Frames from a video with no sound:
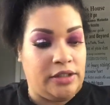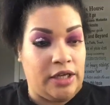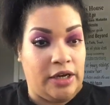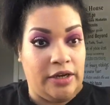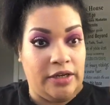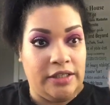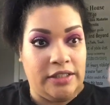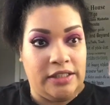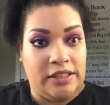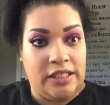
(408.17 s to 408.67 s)

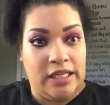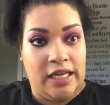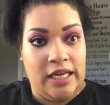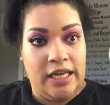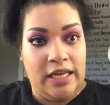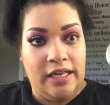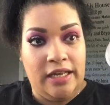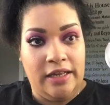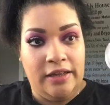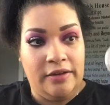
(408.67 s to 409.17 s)
Dark
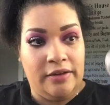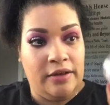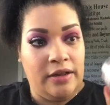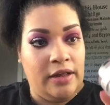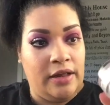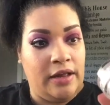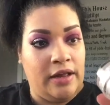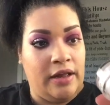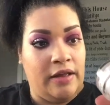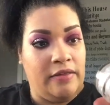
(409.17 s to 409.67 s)
Sea,
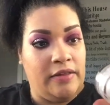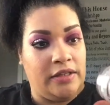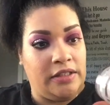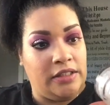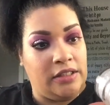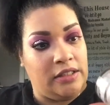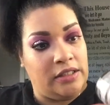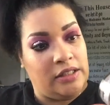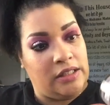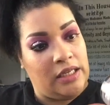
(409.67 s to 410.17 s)
and
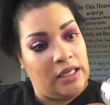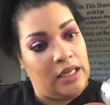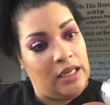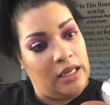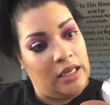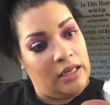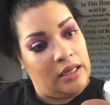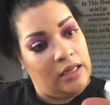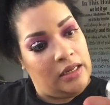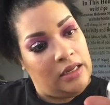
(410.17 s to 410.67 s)
this is
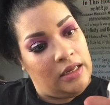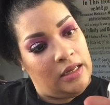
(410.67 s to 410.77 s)
the